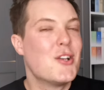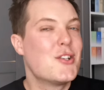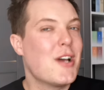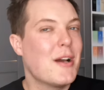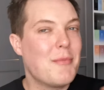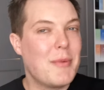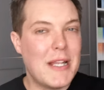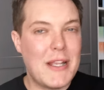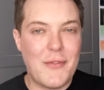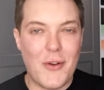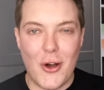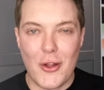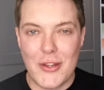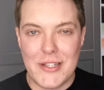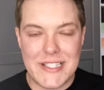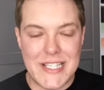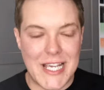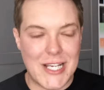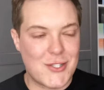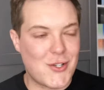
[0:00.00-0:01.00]
Don't believe all
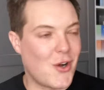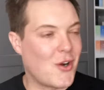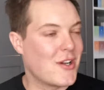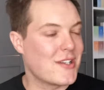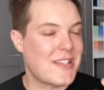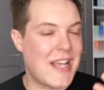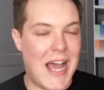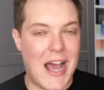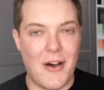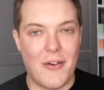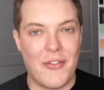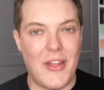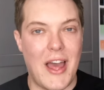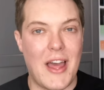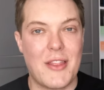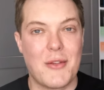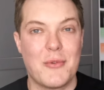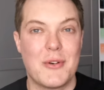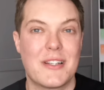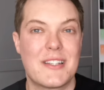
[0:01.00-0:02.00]
the TikTokers out
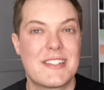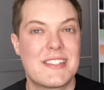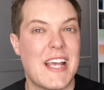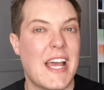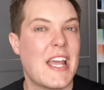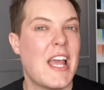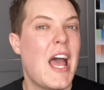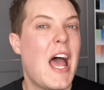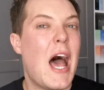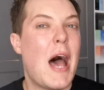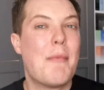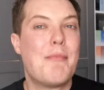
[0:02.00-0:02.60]
there that will say,